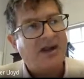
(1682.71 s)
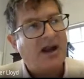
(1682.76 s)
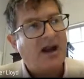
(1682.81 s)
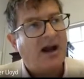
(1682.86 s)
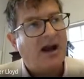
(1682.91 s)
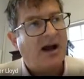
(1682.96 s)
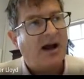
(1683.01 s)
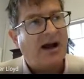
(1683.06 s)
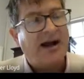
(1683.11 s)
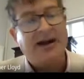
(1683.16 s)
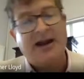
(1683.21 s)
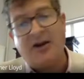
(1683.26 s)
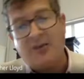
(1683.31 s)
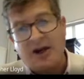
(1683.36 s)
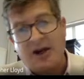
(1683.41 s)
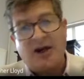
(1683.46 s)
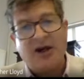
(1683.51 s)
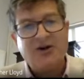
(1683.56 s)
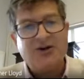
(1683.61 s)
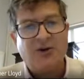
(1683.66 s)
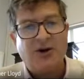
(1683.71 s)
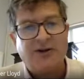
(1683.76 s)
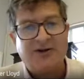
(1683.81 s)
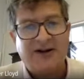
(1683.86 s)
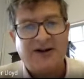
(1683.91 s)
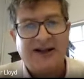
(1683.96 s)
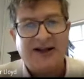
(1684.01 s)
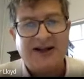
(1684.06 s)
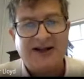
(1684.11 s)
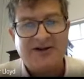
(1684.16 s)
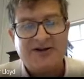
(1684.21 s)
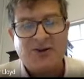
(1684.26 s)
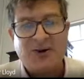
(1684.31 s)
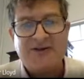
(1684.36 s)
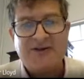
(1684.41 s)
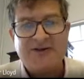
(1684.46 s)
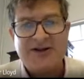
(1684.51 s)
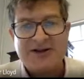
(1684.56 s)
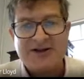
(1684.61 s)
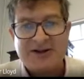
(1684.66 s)
And here we are
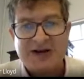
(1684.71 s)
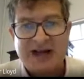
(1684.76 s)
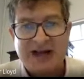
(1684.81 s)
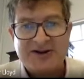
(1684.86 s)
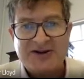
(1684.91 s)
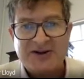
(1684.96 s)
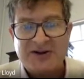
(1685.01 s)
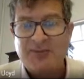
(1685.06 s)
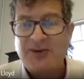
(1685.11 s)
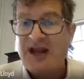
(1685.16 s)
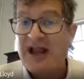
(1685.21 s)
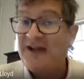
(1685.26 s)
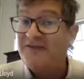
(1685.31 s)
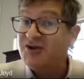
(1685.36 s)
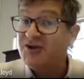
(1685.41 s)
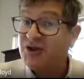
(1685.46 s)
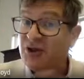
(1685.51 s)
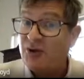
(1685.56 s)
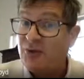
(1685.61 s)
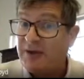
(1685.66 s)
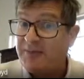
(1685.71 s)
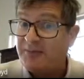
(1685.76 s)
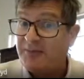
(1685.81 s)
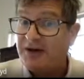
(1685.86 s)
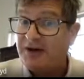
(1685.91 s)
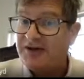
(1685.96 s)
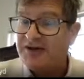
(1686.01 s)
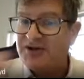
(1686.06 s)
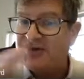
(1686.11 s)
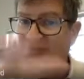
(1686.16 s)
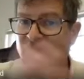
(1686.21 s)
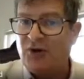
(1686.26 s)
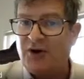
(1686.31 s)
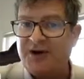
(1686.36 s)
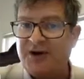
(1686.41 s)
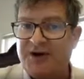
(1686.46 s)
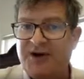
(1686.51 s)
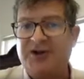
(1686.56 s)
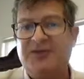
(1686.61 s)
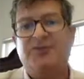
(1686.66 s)
12 years later, and we have 2 imprints, What
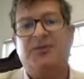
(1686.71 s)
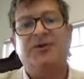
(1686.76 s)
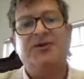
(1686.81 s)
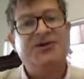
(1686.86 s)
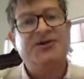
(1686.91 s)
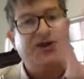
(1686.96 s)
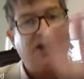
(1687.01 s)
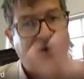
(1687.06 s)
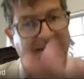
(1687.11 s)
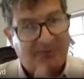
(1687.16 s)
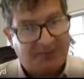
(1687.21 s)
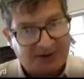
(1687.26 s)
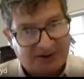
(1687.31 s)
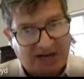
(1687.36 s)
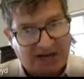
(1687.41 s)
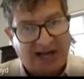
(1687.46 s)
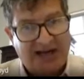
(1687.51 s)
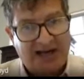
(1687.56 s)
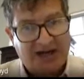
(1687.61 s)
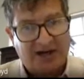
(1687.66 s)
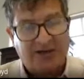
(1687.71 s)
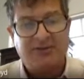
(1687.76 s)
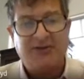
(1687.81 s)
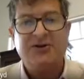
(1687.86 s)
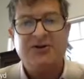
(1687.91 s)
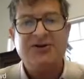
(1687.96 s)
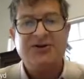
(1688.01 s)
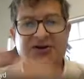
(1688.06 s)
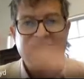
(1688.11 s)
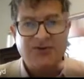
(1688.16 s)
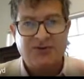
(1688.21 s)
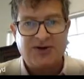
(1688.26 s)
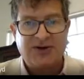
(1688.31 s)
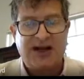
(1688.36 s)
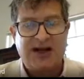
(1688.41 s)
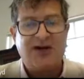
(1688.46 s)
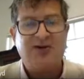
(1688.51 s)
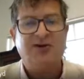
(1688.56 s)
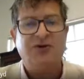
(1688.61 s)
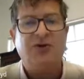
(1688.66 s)
on Earth Books and Britannica Books, because we
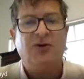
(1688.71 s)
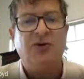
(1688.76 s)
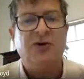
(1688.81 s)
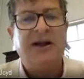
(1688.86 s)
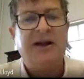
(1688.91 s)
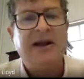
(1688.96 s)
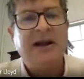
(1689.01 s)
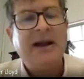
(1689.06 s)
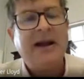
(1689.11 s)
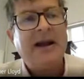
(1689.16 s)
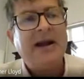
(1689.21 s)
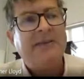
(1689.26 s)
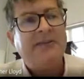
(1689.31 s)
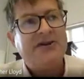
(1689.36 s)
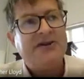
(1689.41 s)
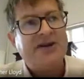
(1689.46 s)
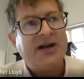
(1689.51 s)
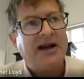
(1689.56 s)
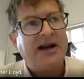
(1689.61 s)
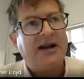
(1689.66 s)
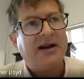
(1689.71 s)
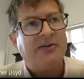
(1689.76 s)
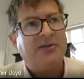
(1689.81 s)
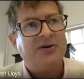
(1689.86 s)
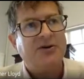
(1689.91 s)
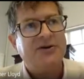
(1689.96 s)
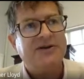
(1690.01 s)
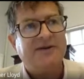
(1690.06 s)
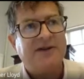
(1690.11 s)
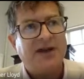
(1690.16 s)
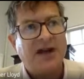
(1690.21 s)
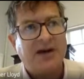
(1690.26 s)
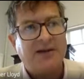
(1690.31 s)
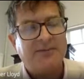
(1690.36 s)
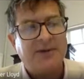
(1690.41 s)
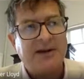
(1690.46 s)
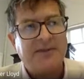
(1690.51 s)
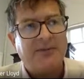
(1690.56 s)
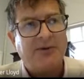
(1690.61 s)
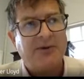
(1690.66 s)
now do all the Britannica books for young
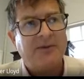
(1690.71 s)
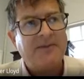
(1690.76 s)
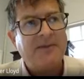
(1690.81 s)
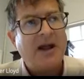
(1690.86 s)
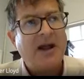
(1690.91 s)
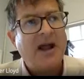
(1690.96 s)
people.